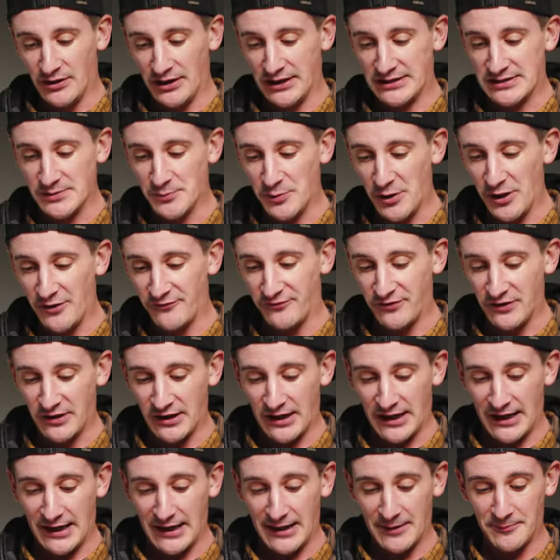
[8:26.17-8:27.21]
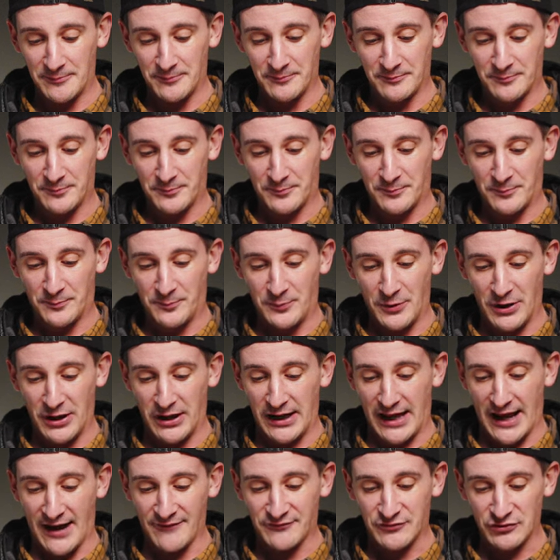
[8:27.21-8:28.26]
Links above.
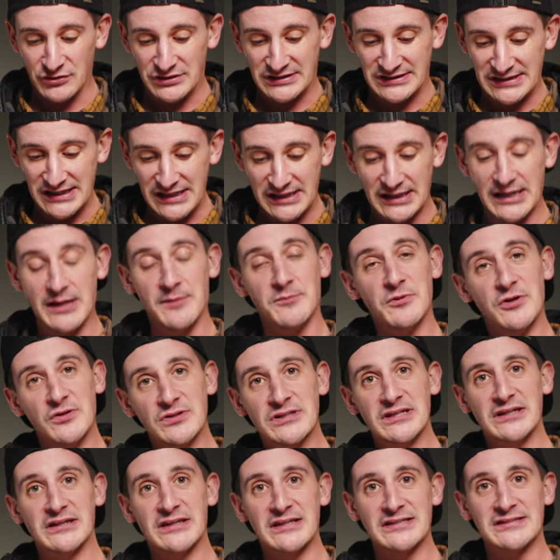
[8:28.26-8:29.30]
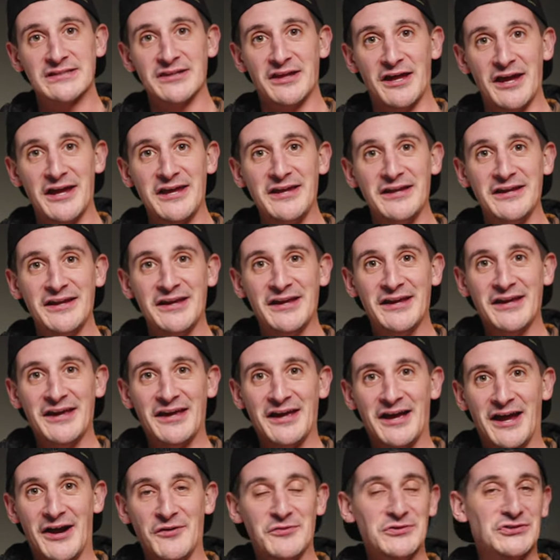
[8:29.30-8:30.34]
But after seeing him using this light,
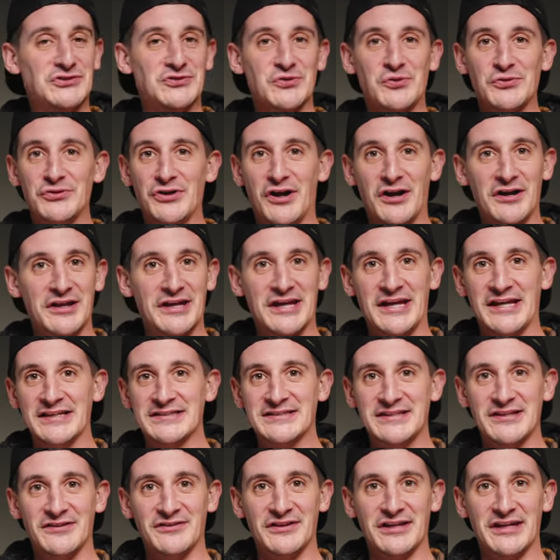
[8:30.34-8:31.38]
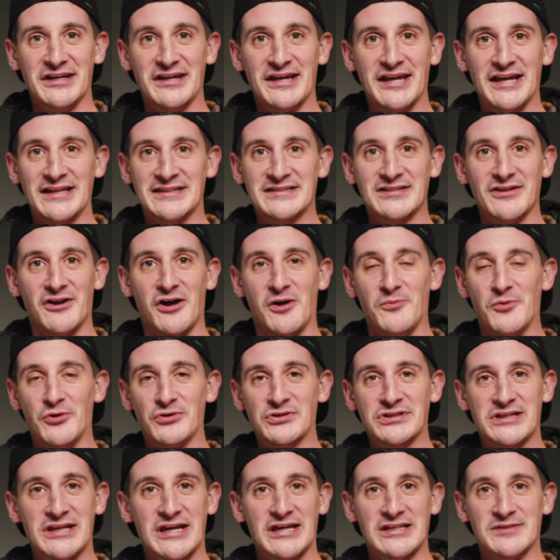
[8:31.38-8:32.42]
I was sold on it instantly. It's
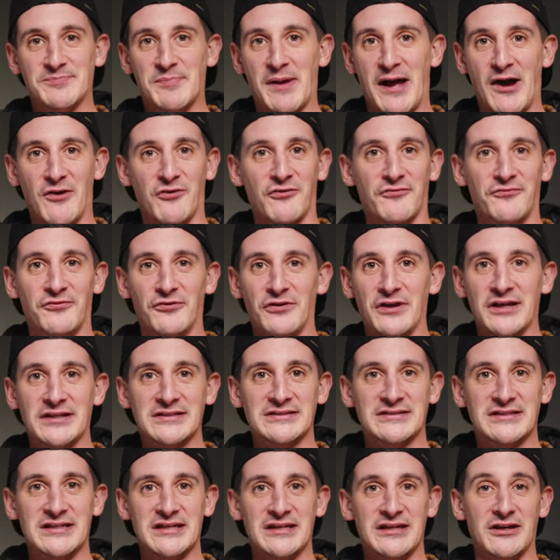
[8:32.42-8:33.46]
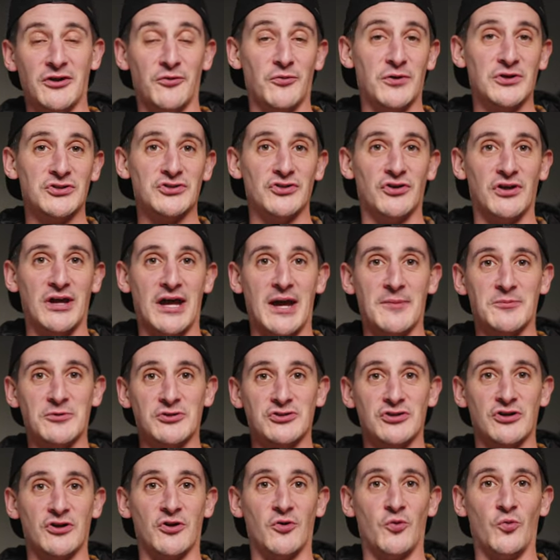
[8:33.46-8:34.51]
almost as powerful as the original
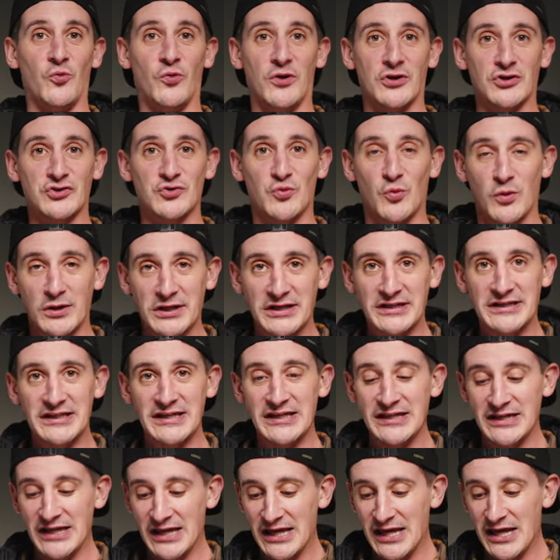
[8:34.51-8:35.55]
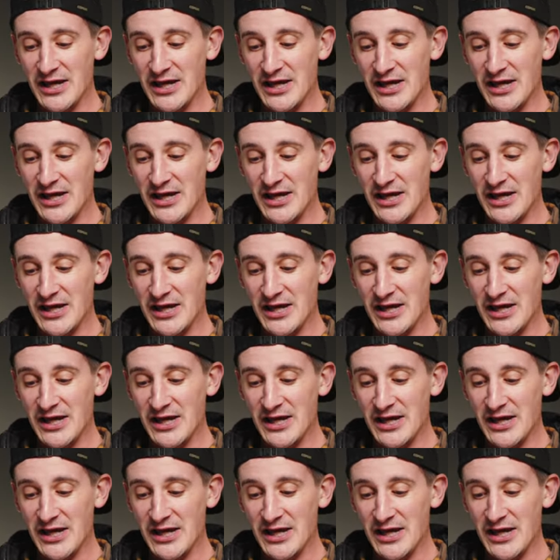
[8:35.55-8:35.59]
Aputure 120D,